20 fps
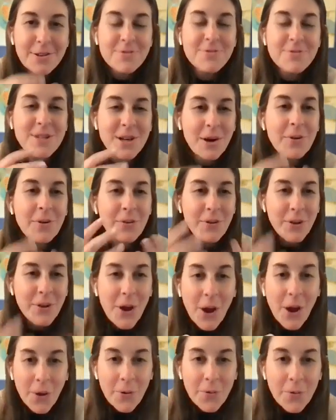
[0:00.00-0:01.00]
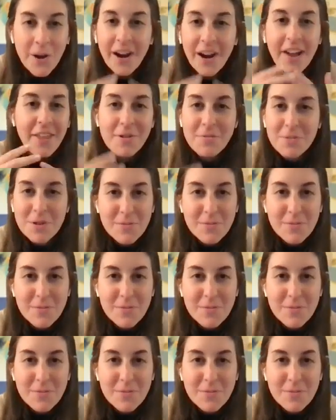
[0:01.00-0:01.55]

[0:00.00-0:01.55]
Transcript: you don't know what other